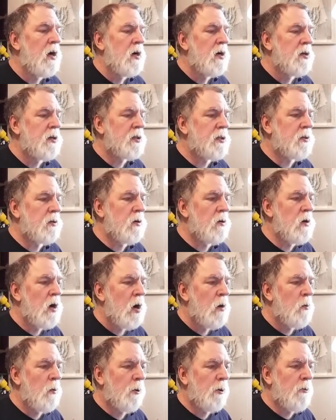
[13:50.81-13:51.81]
so
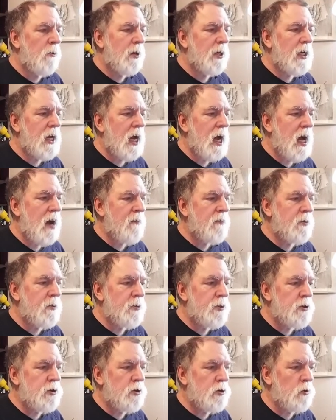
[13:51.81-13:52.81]
we're going to have to
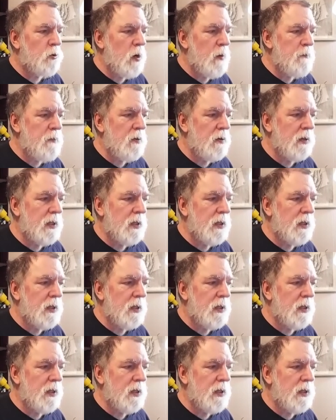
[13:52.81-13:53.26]
triple